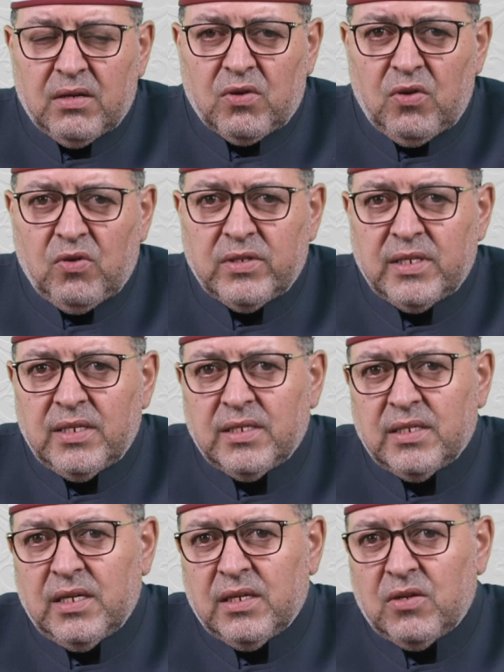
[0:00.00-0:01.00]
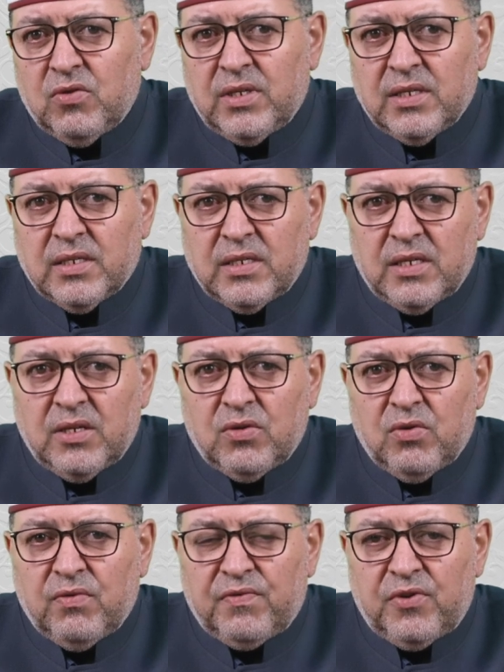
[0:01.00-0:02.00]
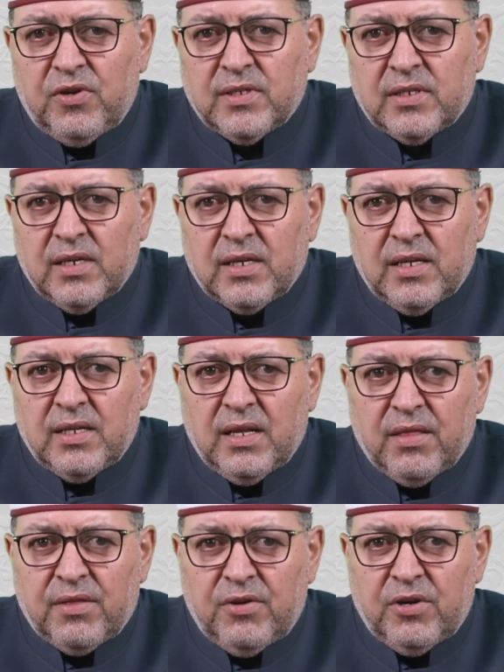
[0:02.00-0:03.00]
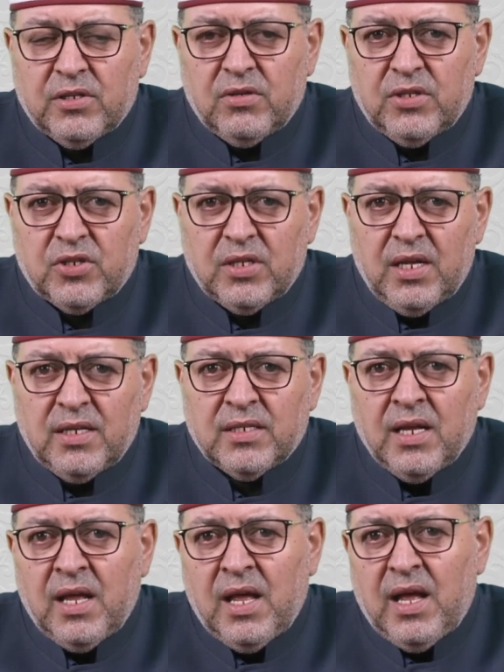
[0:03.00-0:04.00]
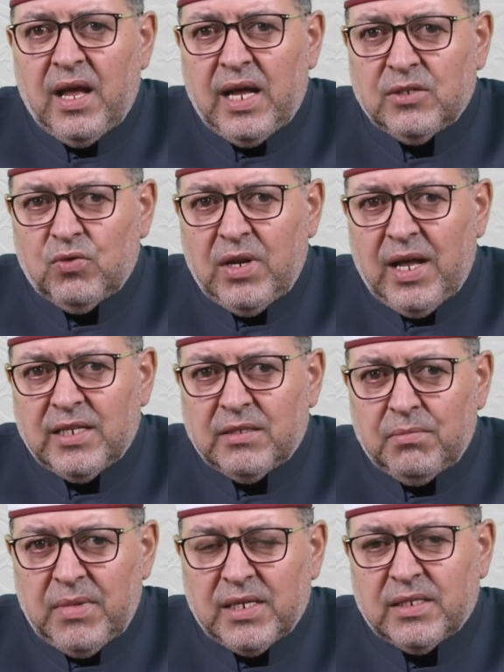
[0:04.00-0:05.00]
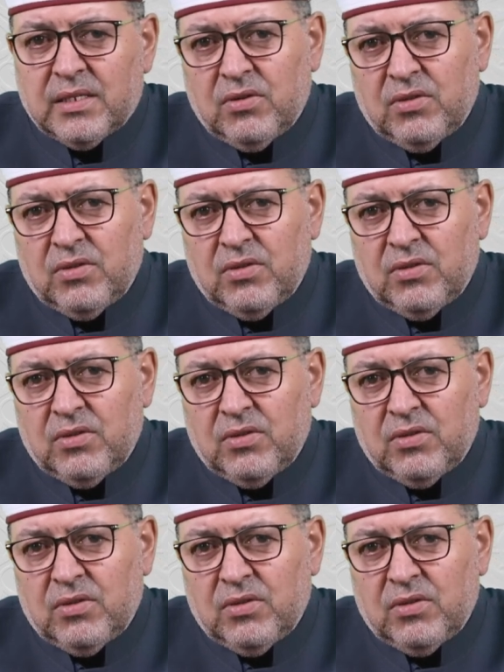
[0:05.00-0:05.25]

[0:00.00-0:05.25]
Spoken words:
clauses, including zero, first, second, and third conditionals, as well as mixed